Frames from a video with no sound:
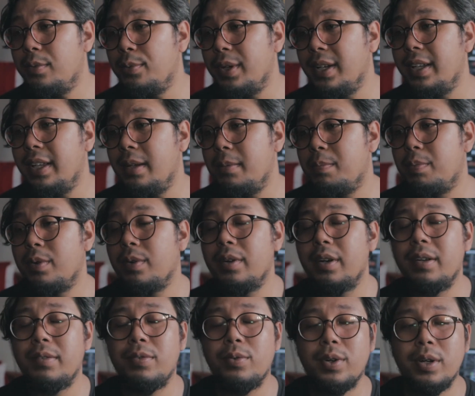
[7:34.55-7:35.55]
really
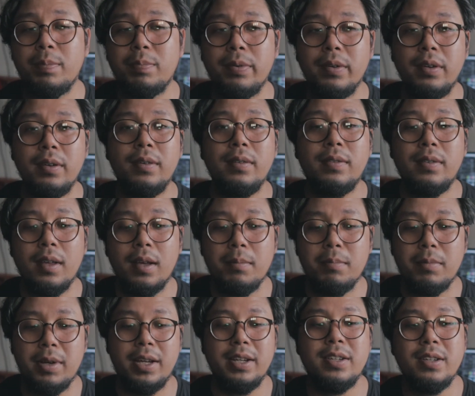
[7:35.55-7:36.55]
important if you want to produce a
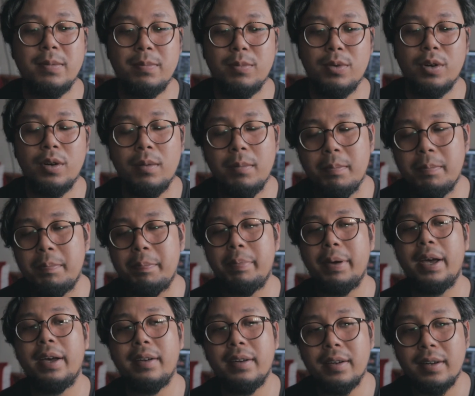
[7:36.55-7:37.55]
much more
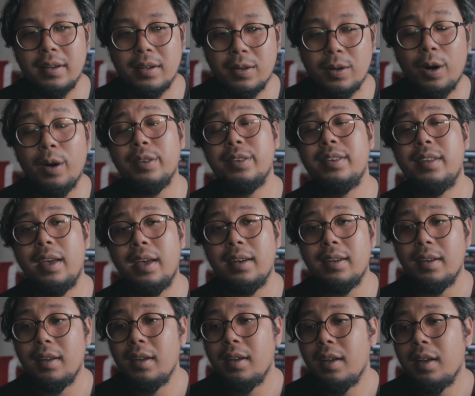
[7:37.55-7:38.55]
better
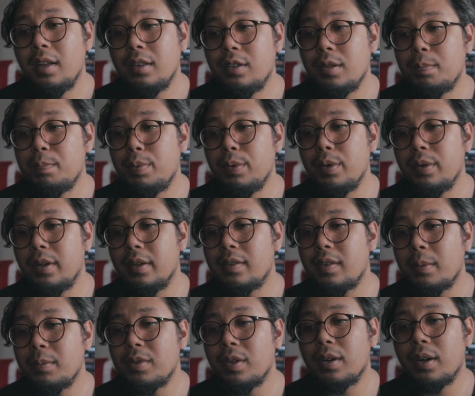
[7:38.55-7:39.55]
content to put
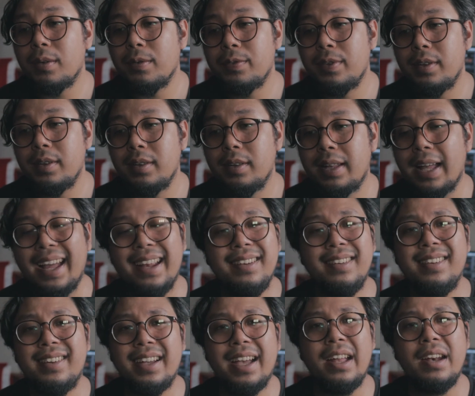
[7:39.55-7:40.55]
some sort of that
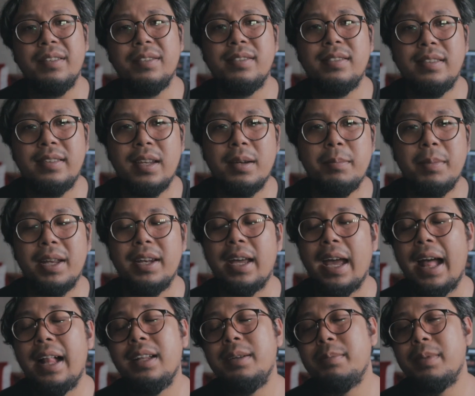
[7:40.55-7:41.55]
kind of cinematic
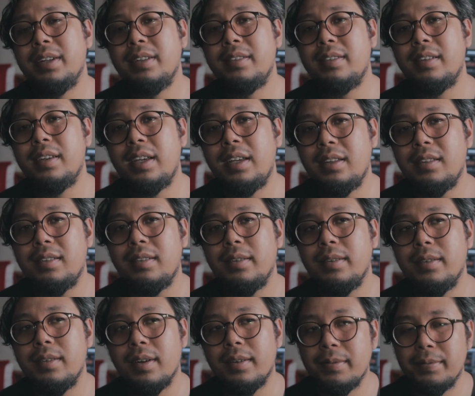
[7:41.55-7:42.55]
elements into
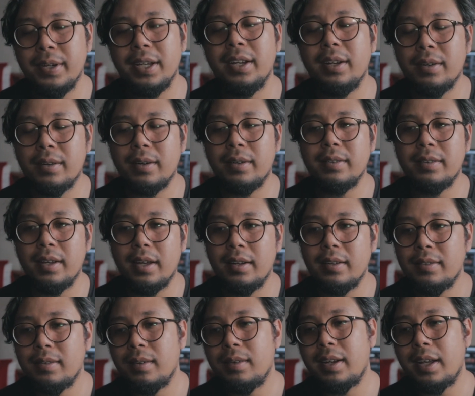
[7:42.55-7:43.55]
your video
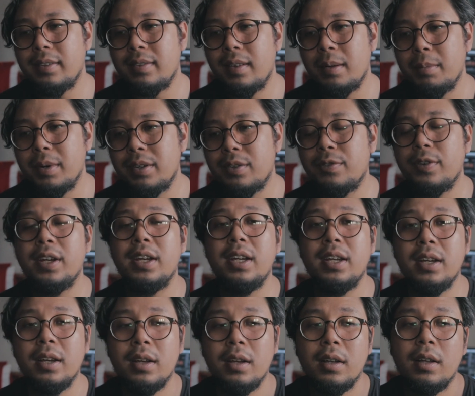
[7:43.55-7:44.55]
content. So that's number 3,
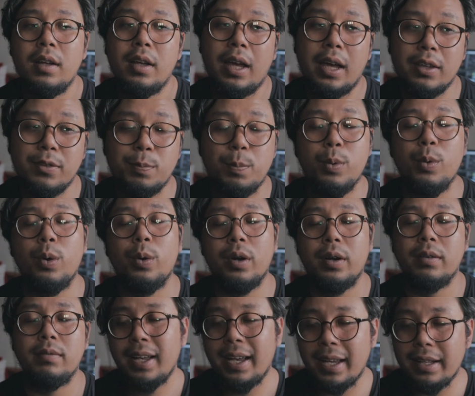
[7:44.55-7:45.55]
explore
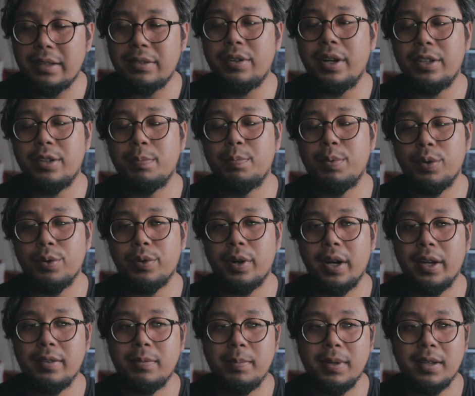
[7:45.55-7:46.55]
and try to
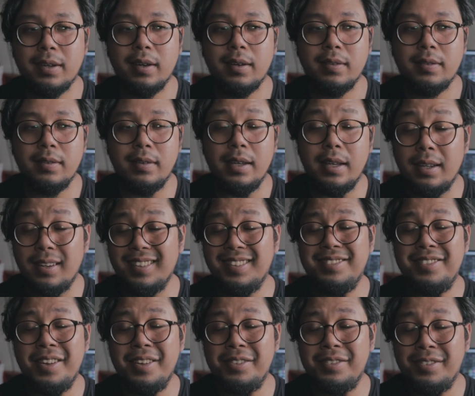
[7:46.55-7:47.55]
progress, because it
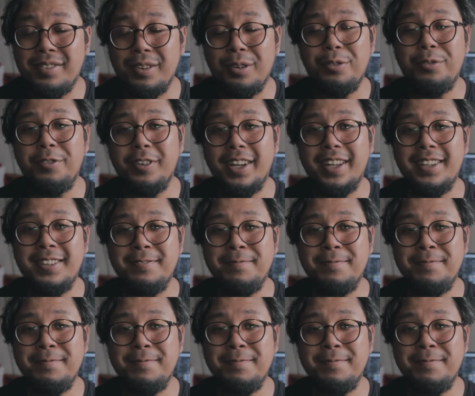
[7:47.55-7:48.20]
is so fun.